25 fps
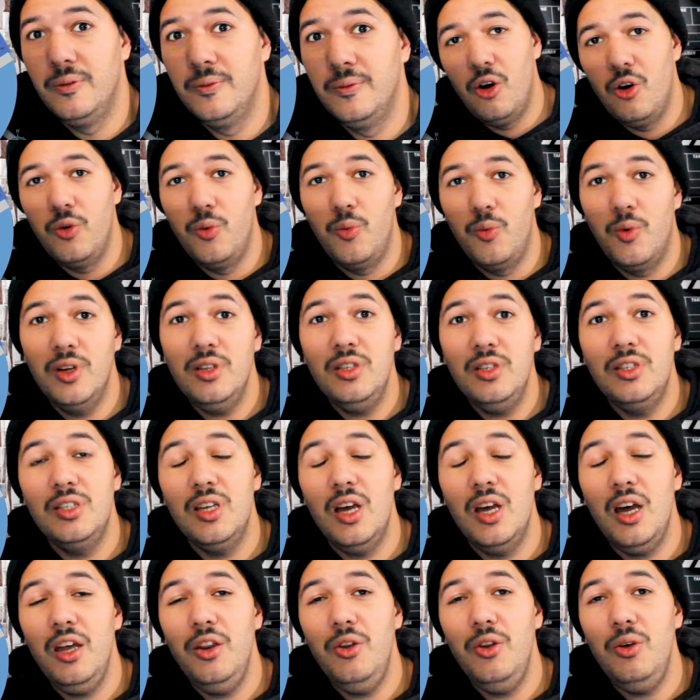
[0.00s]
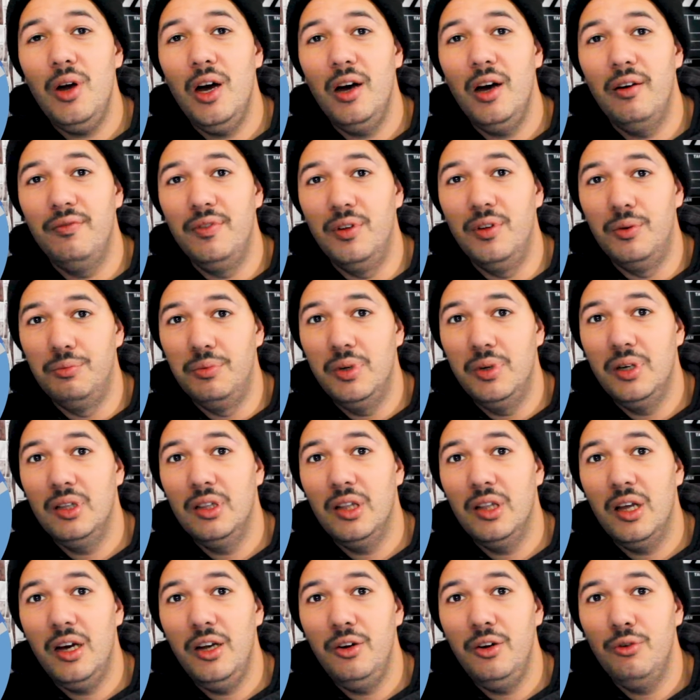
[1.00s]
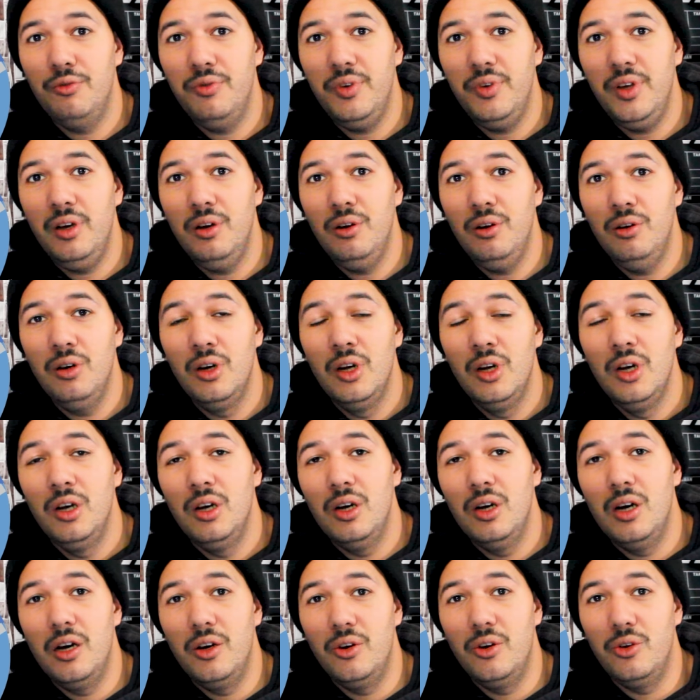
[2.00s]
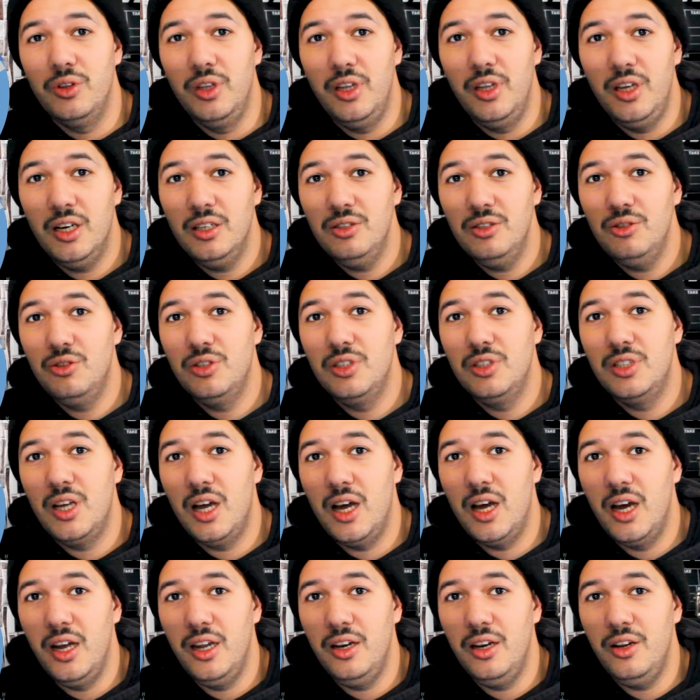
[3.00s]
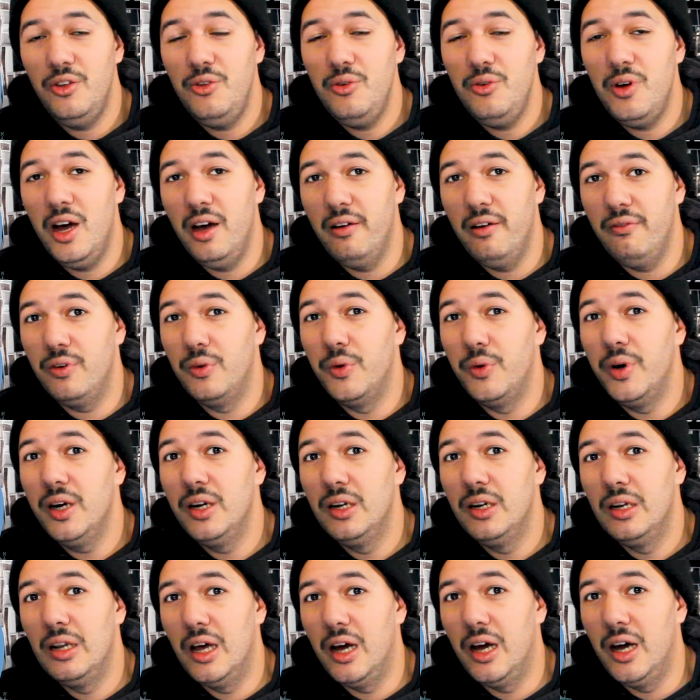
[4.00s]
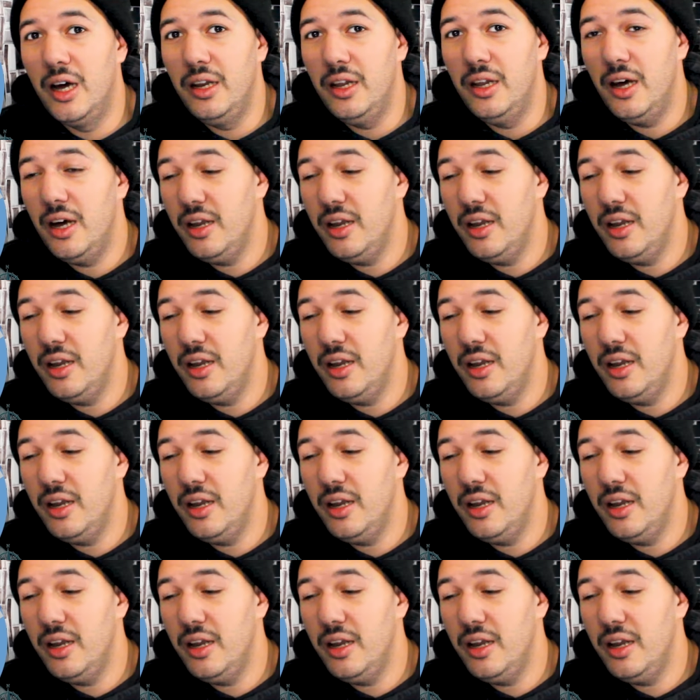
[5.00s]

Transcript: On one side you have the Red Line over here, and on the other side you have Grand Line.